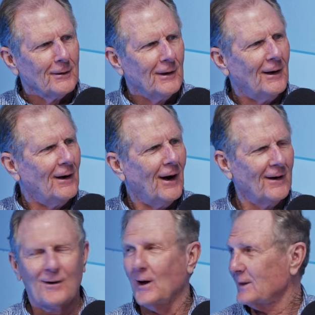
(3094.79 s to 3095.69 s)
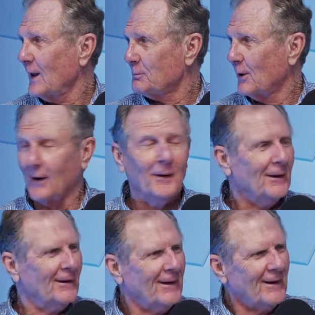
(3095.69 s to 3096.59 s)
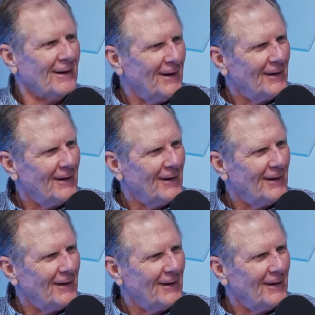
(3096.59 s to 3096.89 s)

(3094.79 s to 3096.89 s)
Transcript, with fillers: Well, no, it was